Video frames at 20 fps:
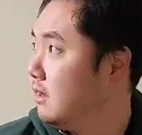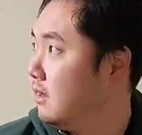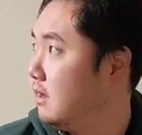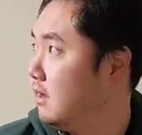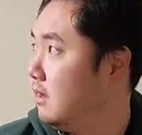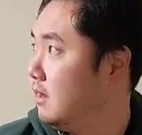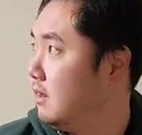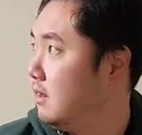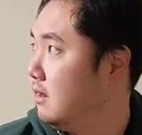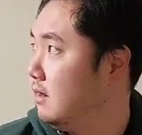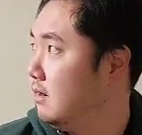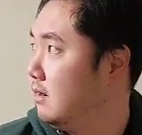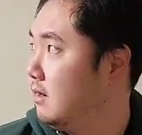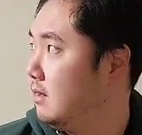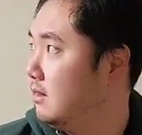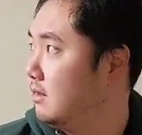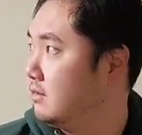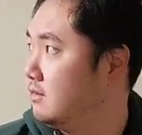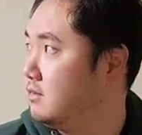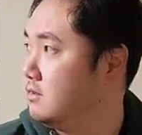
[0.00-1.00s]
And
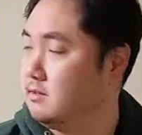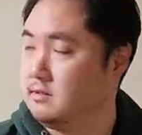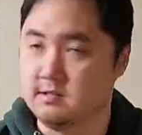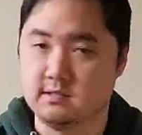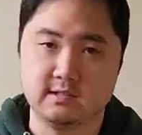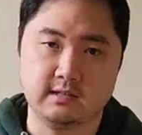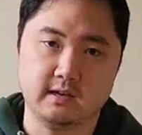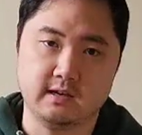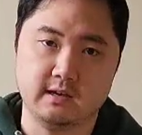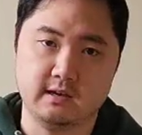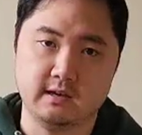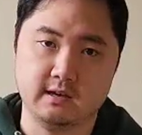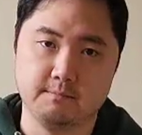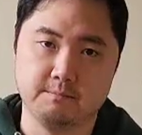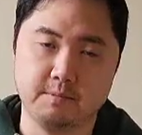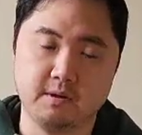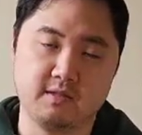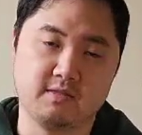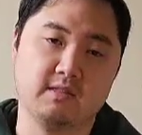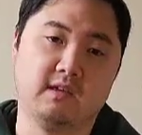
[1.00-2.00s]
I'd like to say a
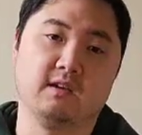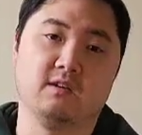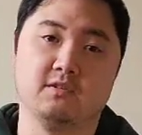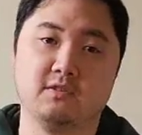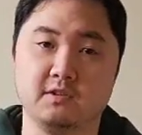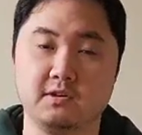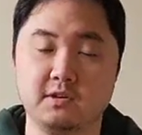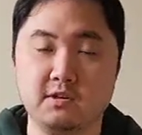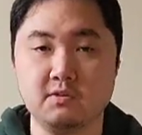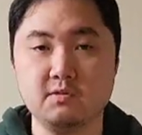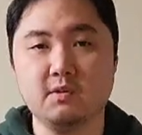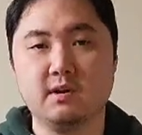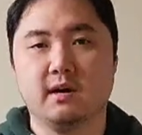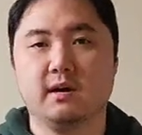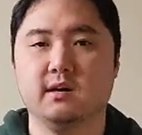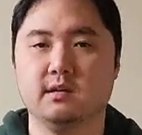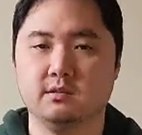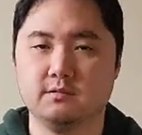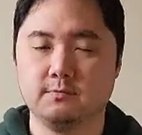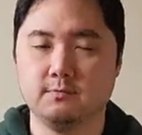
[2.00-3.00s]
big thank you to you
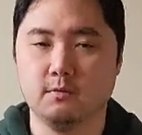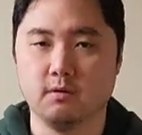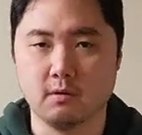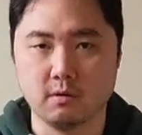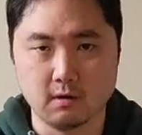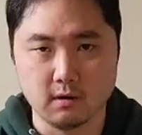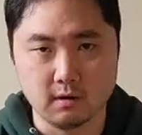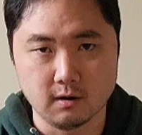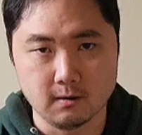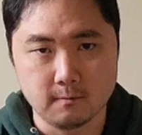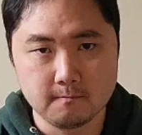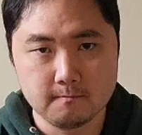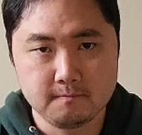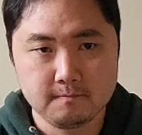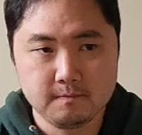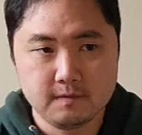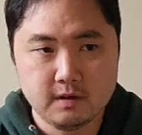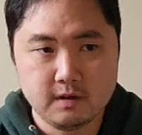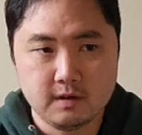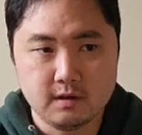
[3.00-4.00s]
guys for,
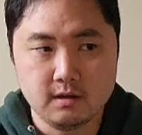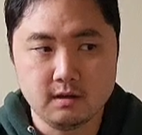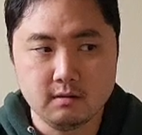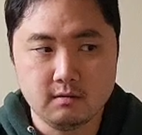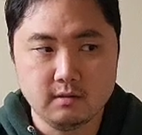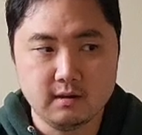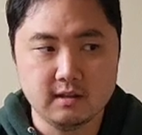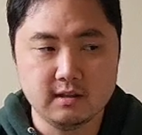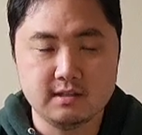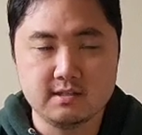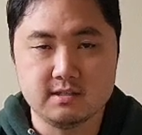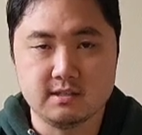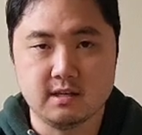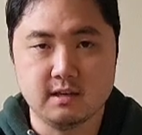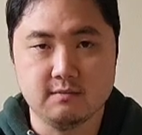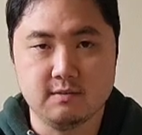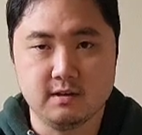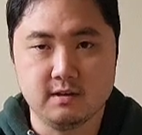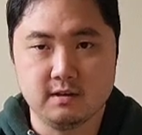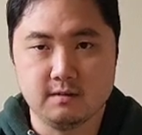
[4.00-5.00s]
at least
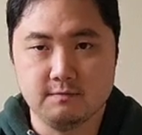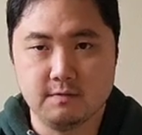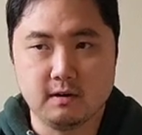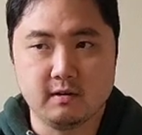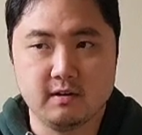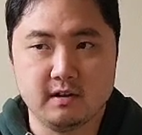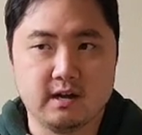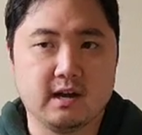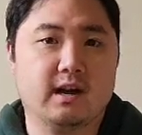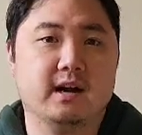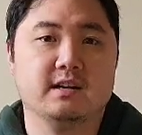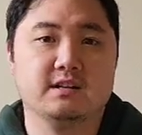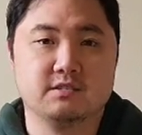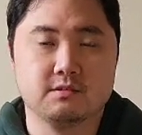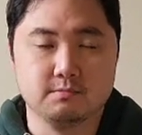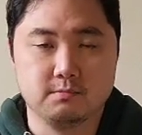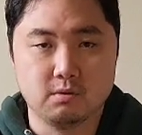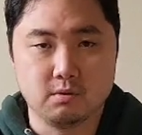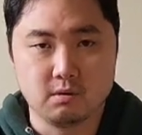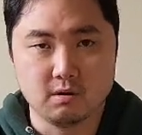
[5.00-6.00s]
giving a very kind
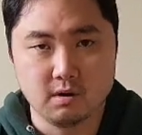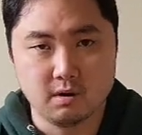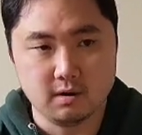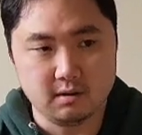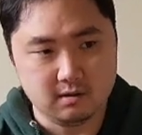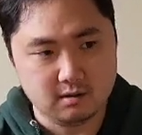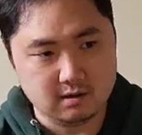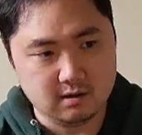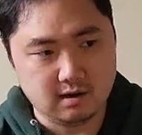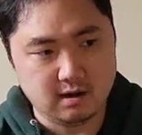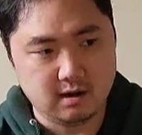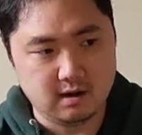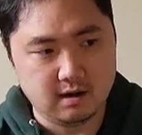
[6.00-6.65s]
support.